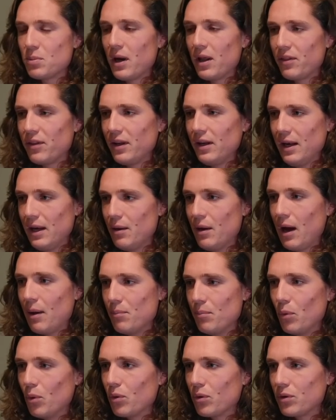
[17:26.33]
But I think
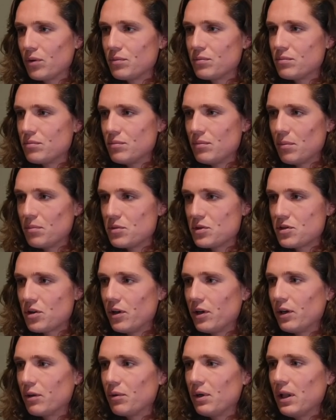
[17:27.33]
I'm more, I'm
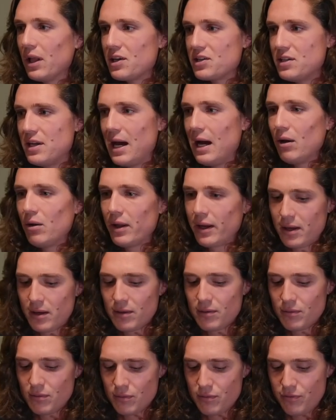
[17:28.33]
starting to realize now, like,
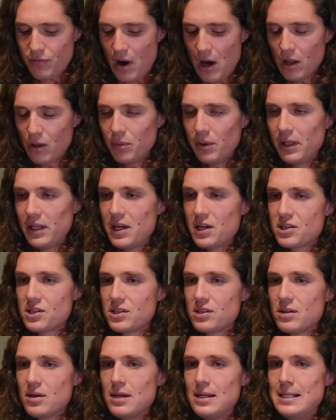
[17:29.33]
following
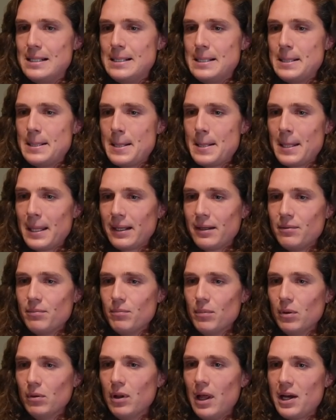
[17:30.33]
this, like,
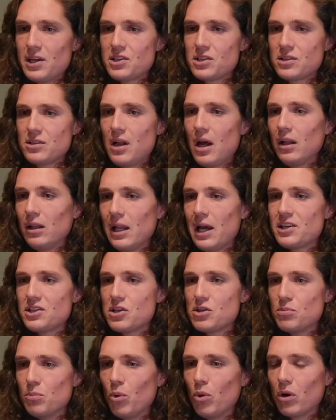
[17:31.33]
less, not
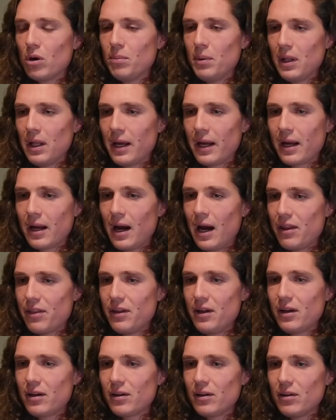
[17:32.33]
less is more, but, like, I
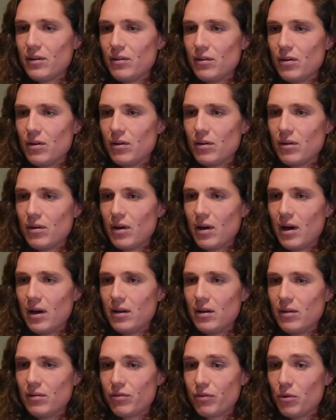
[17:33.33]
think,
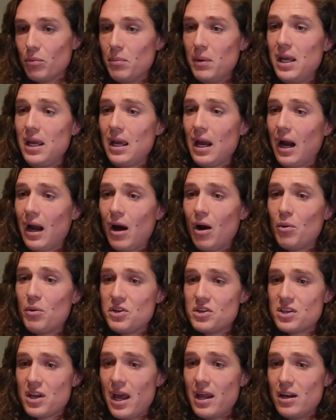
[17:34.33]
for me, I
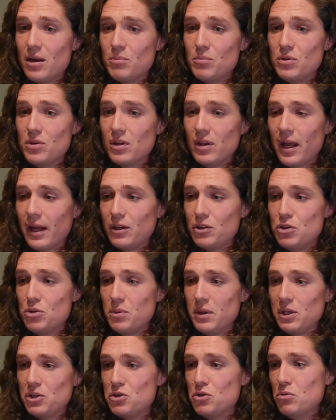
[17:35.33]
always end up, like,
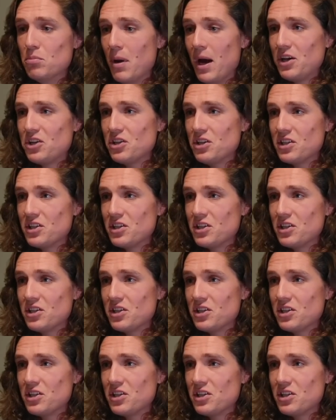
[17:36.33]
doing too much